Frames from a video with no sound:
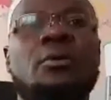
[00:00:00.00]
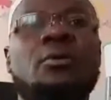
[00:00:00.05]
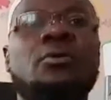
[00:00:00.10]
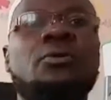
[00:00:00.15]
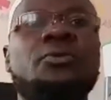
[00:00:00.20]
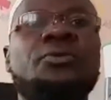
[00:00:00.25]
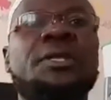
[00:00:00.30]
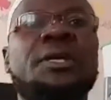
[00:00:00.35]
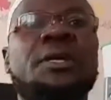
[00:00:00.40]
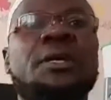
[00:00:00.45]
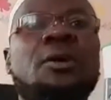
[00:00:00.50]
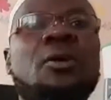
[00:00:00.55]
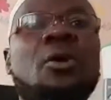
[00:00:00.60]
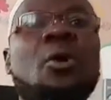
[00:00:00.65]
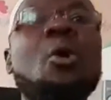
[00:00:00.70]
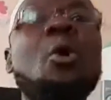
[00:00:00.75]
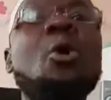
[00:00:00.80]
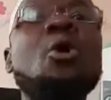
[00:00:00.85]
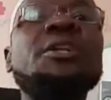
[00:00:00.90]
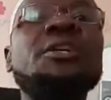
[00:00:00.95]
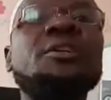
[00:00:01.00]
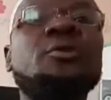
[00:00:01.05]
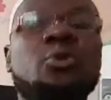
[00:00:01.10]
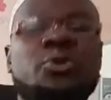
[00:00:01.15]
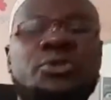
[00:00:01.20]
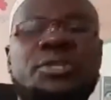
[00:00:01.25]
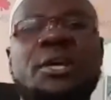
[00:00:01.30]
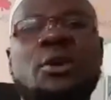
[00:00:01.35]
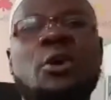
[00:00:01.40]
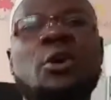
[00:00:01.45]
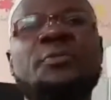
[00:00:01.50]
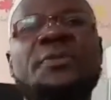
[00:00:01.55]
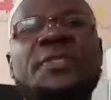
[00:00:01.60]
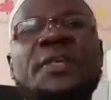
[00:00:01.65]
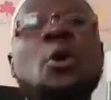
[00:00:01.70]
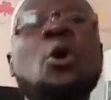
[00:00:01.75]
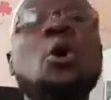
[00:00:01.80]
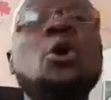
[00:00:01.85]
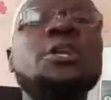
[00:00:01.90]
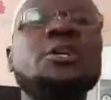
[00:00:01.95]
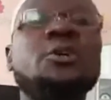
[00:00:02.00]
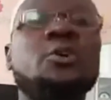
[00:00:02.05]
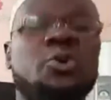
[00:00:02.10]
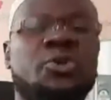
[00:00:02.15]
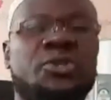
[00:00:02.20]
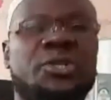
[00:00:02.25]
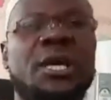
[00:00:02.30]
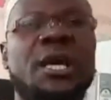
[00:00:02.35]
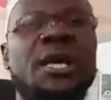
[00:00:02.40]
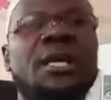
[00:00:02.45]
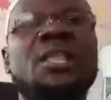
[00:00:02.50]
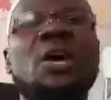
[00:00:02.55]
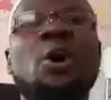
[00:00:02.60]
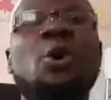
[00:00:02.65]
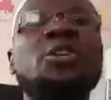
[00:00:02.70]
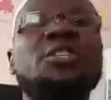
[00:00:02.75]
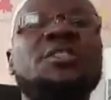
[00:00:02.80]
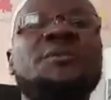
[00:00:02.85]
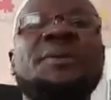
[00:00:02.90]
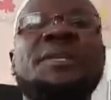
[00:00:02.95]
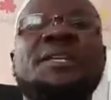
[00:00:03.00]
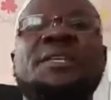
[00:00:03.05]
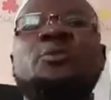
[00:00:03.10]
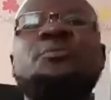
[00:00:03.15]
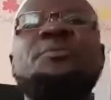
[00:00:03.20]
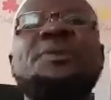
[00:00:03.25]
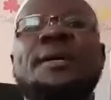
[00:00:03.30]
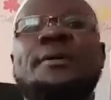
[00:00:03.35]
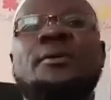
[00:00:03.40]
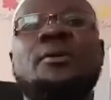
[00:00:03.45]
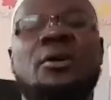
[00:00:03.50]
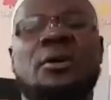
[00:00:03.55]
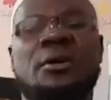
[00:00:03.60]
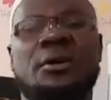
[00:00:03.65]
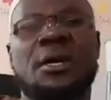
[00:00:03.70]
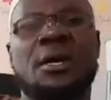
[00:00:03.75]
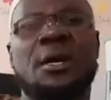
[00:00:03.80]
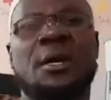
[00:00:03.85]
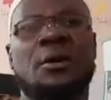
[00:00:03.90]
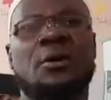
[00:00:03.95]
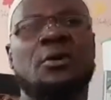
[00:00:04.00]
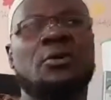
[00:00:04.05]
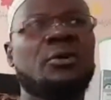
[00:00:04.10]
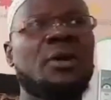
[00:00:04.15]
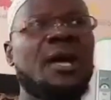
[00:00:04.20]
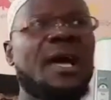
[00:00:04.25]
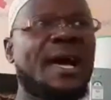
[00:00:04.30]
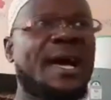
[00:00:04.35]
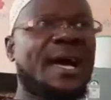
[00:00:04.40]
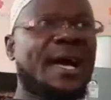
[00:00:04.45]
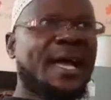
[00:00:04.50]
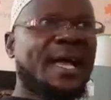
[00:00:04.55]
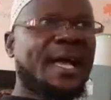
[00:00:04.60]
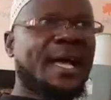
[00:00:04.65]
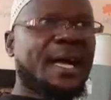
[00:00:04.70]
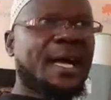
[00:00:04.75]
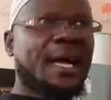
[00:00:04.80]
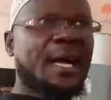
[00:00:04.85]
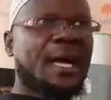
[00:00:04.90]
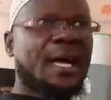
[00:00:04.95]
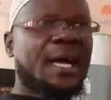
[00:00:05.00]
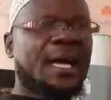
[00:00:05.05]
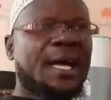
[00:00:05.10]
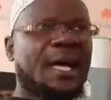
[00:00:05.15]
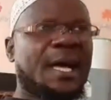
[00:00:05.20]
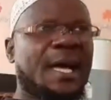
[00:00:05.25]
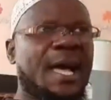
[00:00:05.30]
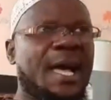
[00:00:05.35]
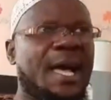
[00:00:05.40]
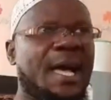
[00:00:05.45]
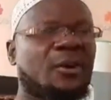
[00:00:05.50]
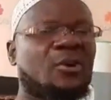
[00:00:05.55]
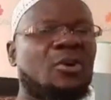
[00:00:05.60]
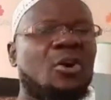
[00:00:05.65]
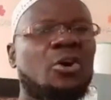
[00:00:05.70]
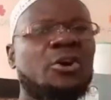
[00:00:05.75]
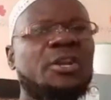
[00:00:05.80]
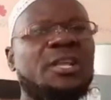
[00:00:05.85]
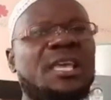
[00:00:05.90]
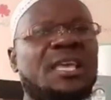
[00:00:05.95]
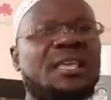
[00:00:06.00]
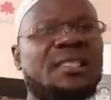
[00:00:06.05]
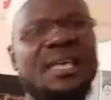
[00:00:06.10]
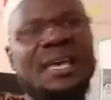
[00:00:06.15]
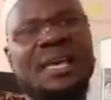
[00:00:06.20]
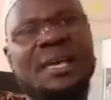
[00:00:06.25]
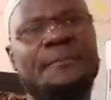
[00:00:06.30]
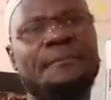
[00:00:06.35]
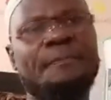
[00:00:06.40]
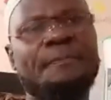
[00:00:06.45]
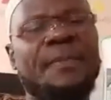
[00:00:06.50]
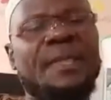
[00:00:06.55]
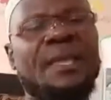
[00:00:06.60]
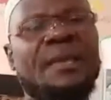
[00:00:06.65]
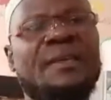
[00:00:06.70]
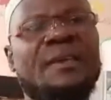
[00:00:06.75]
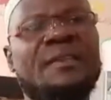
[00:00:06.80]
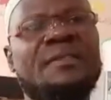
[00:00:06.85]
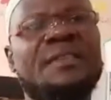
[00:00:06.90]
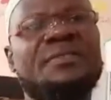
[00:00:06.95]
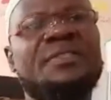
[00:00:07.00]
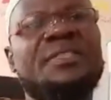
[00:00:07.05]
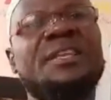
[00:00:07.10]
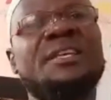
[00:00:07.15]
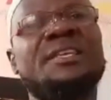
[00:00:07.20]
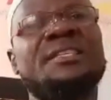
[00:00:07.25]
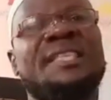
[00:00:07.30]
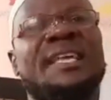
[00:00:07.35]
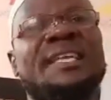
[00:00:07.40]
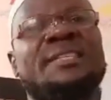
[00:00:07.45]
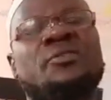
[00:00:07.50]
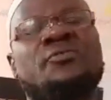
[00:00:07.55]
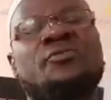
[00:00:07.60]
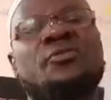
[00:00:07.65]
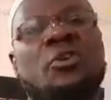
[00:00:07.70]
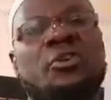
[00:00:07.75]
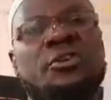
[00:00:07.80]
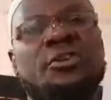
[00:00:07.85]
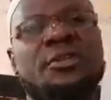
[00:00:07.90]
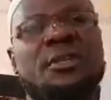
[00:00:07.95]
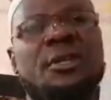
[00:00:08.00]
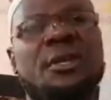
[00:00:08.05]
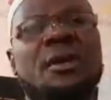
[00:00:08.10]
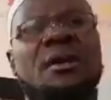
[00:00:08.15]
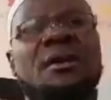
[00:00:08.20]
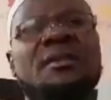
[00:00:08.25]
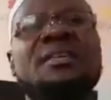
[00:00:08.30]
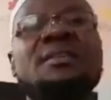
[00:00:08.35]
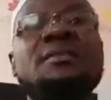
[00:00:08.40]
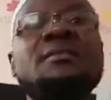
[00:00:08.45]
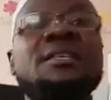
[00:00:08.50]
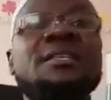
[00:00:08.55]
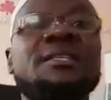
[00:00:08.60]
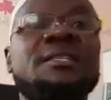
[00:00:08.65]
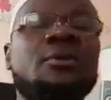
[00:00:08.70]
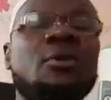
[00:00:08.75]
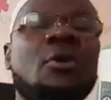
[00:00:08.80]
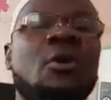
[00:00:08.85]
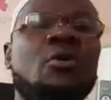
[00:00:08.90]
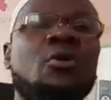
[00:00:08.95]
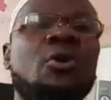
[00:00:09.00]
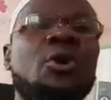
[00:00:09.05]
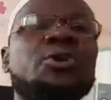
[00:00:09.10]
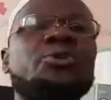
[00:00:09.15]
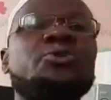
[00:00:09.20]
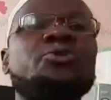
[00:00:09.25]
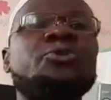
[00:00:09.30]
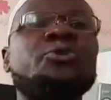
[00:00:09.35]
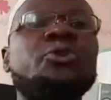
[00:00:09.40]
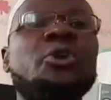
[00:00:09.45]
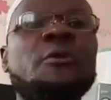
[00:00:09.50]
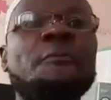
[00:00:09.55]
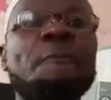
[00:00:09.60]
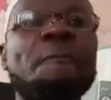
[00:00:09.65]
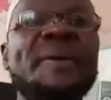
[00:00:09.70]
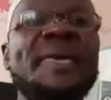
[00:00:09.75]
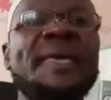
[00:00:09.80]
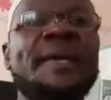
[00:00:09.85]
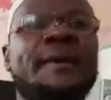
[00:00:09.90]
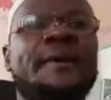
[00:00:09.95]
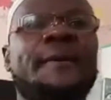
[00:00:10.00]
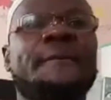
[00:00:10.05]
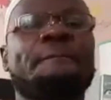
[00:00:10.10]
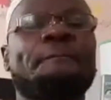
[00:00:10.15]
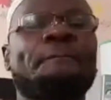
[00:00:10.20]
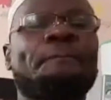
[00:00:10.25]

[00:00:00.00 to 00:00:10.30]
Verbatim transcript: or the Holy Ghost, they call him the Holy Ghost, the Holy Spirit, to be a God or a, a, a, a God in the, in the, in the three sets of gods. This, this is wrong. You should not pick